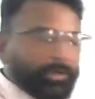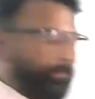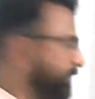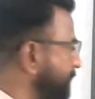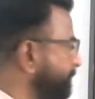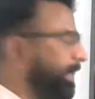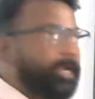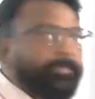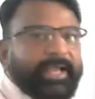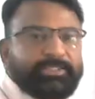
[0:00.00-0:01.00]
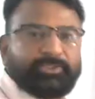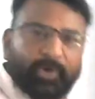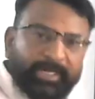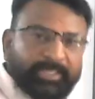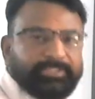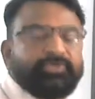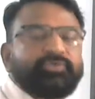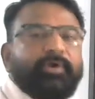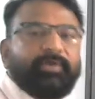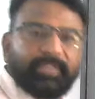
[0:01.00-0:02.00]
which is made by solid is
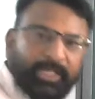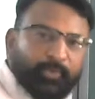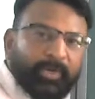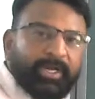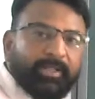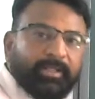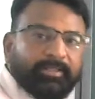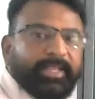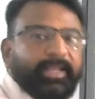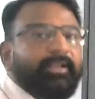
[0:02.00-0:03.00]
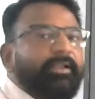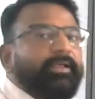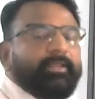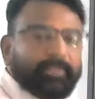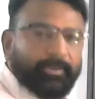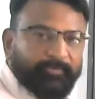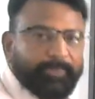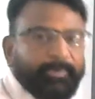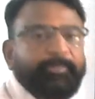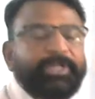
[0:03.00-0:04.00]
dissolved in the liquid, then the
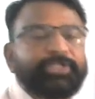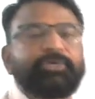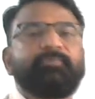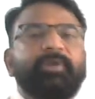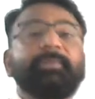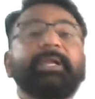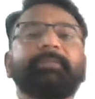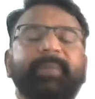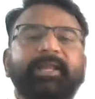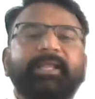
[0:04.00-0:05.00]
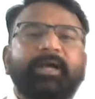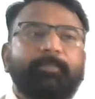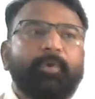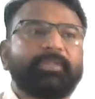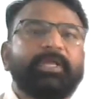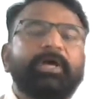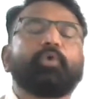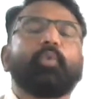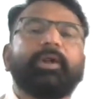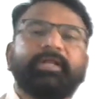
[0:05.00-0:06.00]
vapor pressure will be depending upon
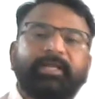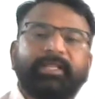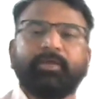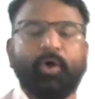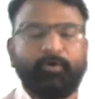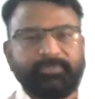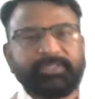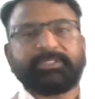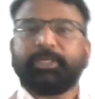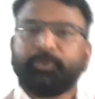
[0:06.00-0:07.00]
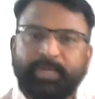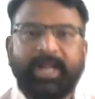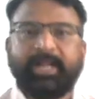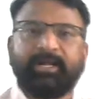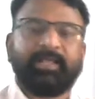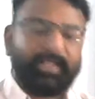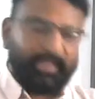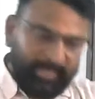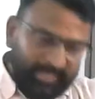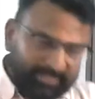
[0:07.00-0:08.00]
the quantity of the solute added.
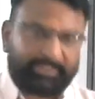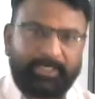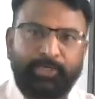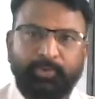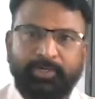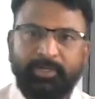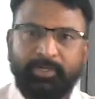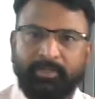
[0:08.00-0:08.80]
Less solute,